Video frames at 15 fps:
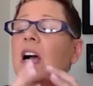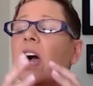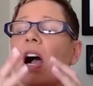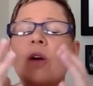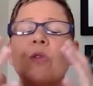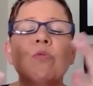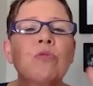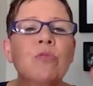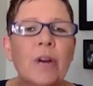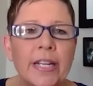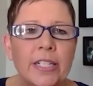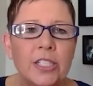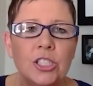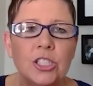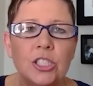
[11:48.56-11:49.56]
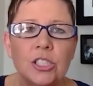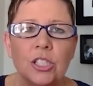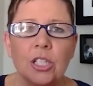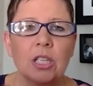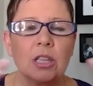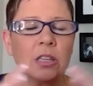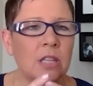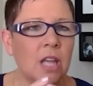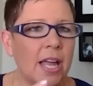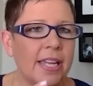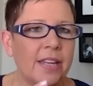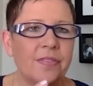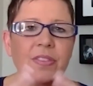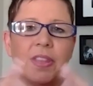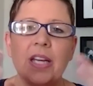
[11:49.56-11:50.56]
a rich
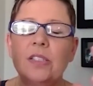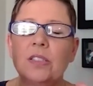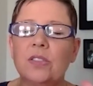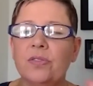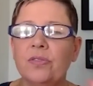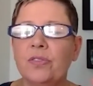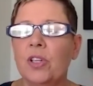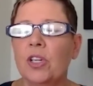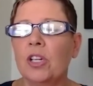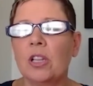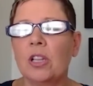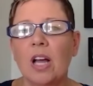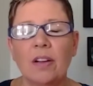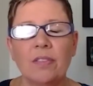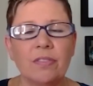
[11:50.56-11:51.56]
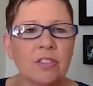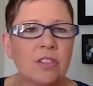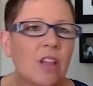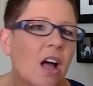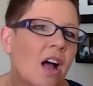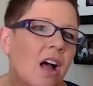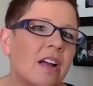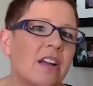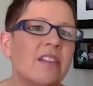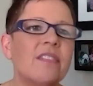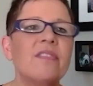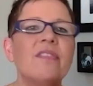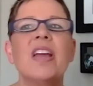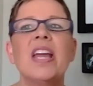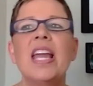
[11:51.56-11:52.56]
life that is full of
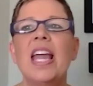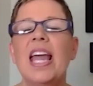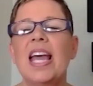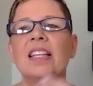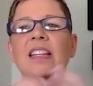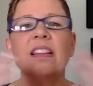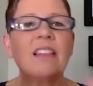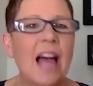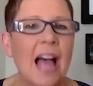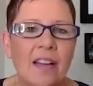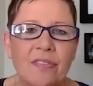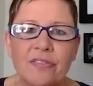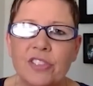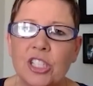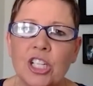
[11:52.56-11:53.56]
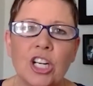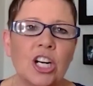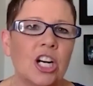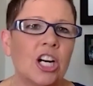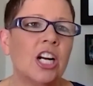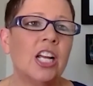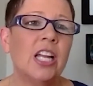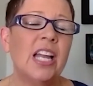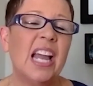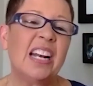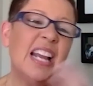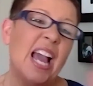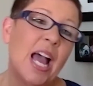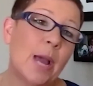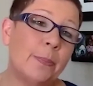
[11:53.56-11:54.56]
love and laughter and
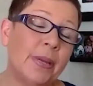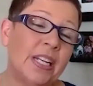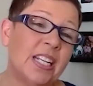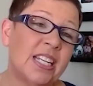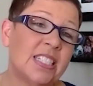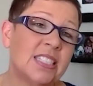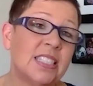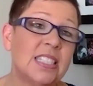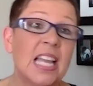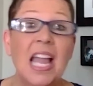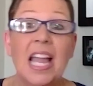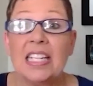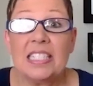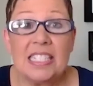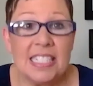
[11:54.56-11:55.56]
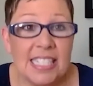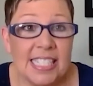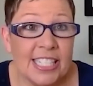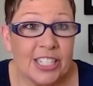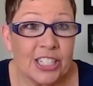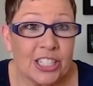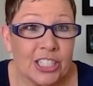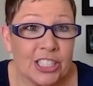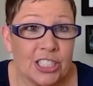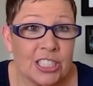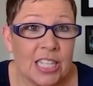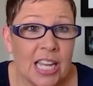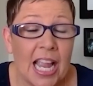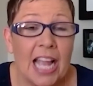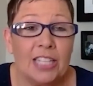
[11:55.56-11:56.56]
happiness and tears
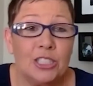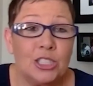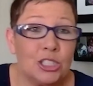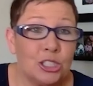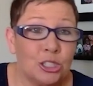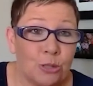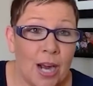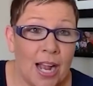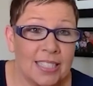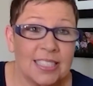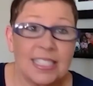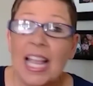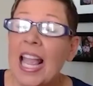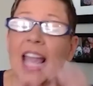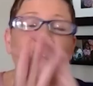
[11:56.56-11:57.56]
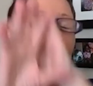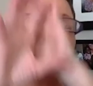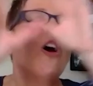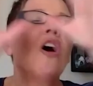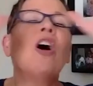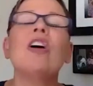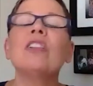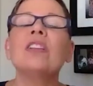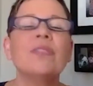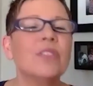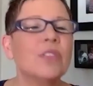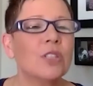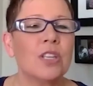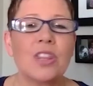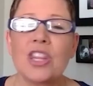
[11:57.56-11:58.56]
and stress and all of
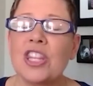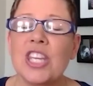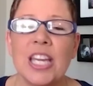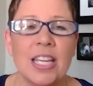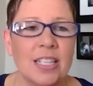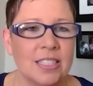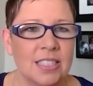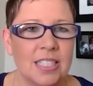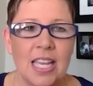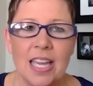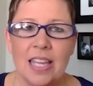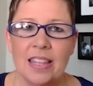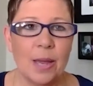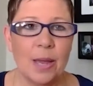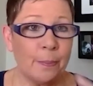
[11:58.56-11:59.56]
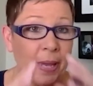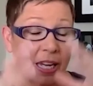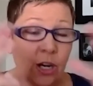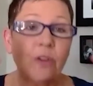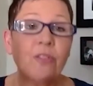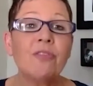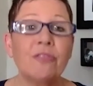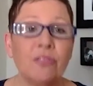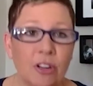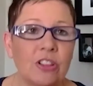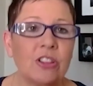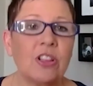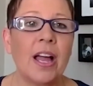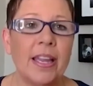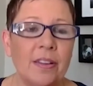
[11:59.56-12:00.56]
the things that make a full
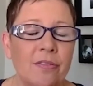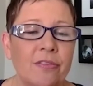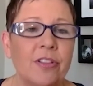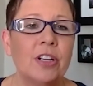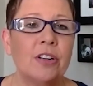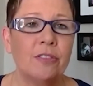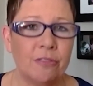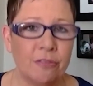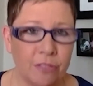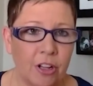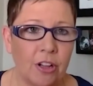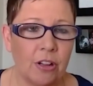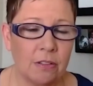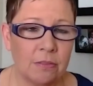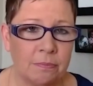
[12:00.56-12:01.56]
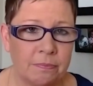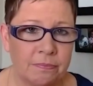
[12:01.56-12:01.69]
life full.